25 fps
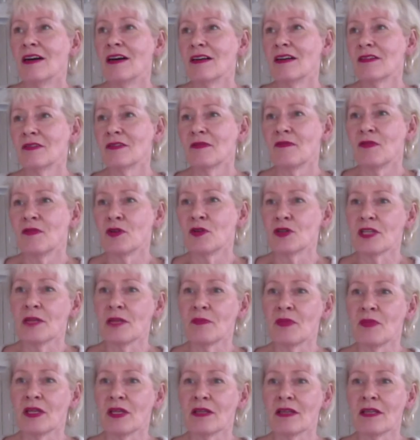for
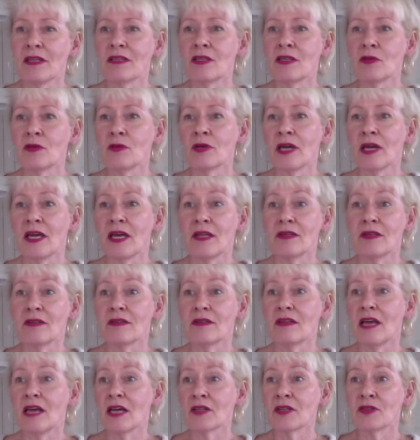something that you can't
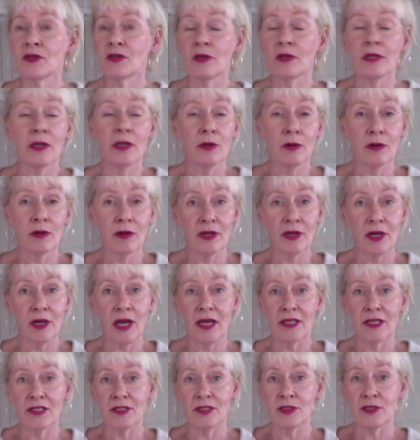actually
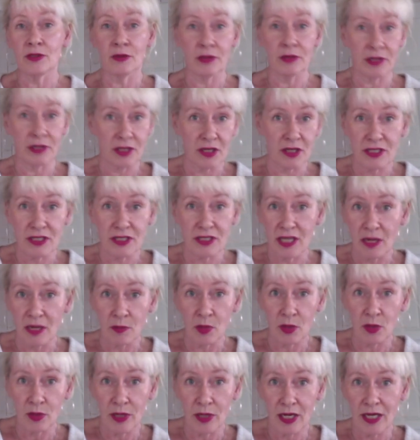organize during the
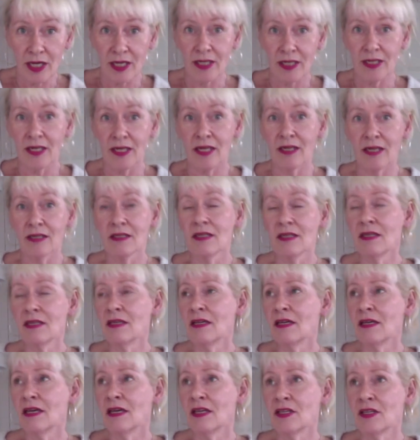summer and
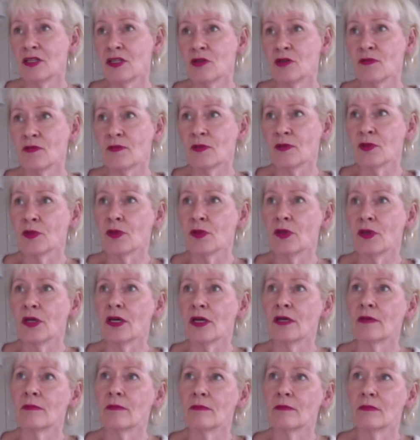so forth.
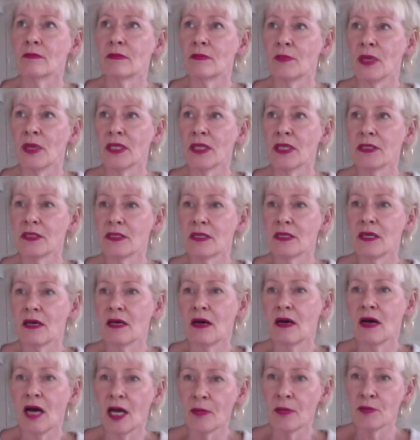But
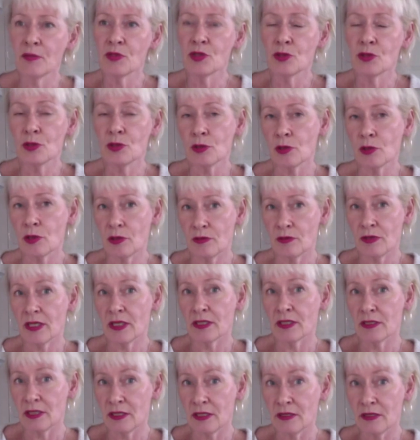I'm sure that
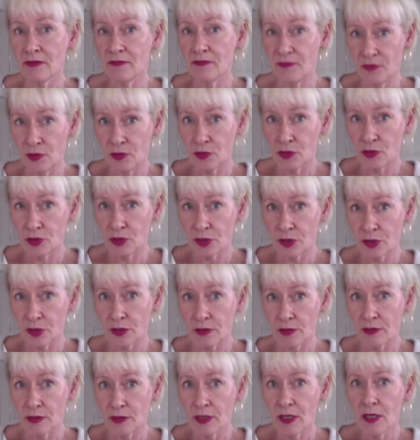in
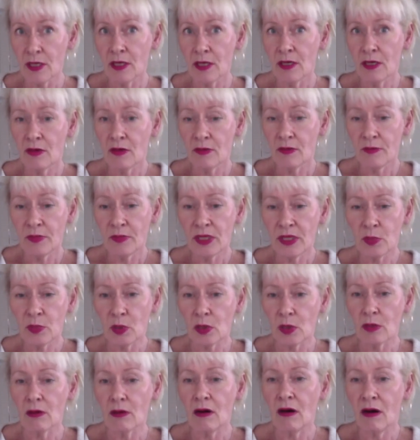future
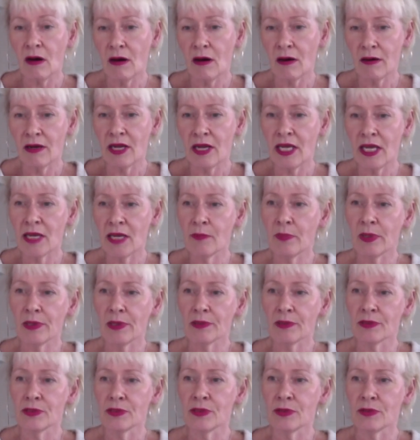people are
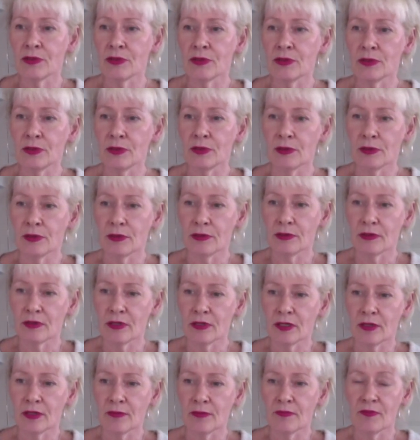able to
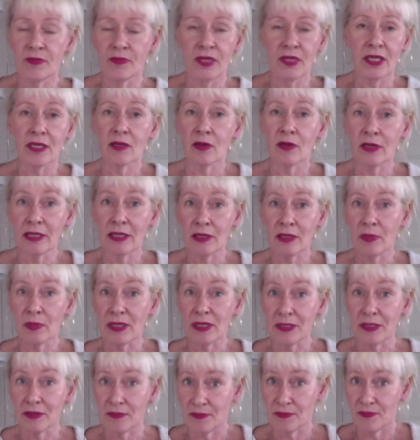think a little bit
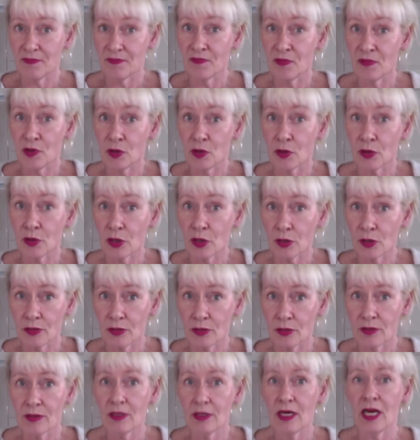further,
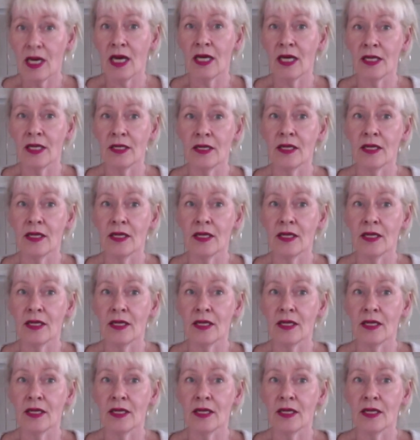and